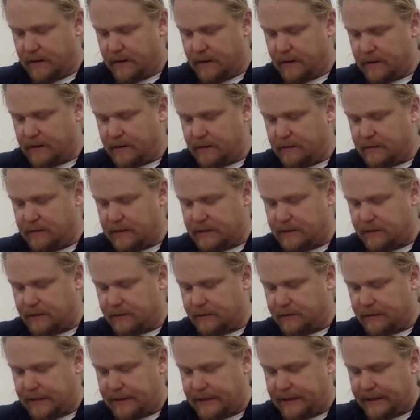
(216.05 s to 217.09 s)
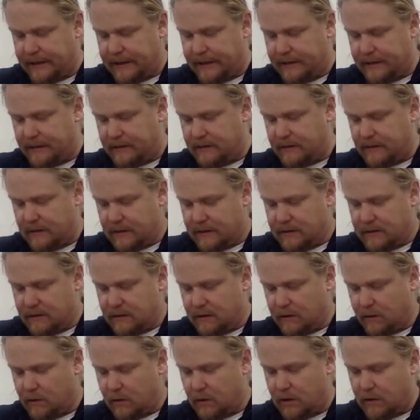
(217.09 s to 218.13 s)
Can touch it with my hand. It's a
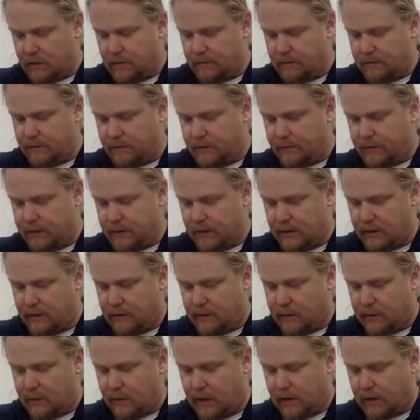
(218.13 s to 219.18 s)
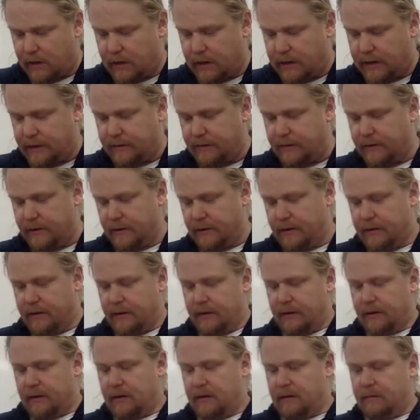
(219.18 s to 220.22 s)
little warm, put a little more water on it.
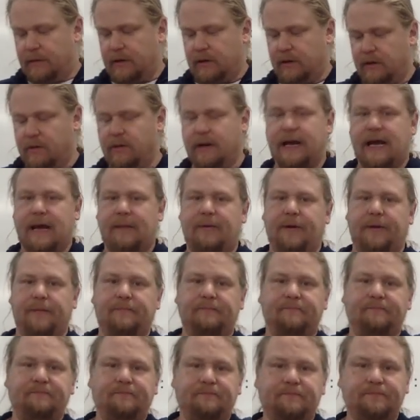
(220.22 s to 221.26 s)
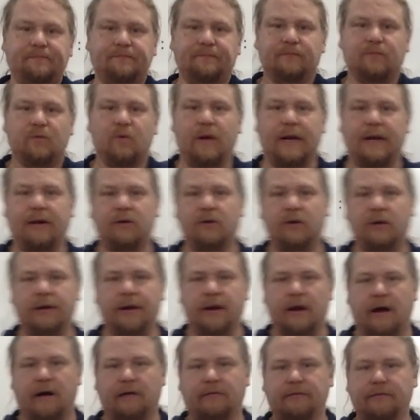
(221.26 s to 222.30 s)
But look what happened when I cooled it
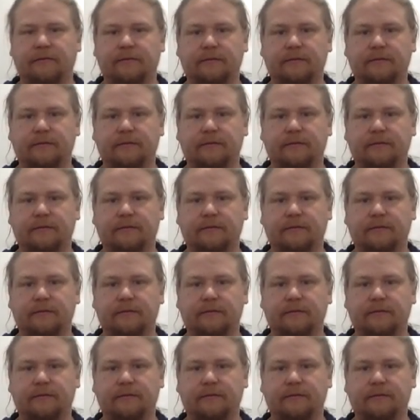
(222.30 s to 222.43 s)
off.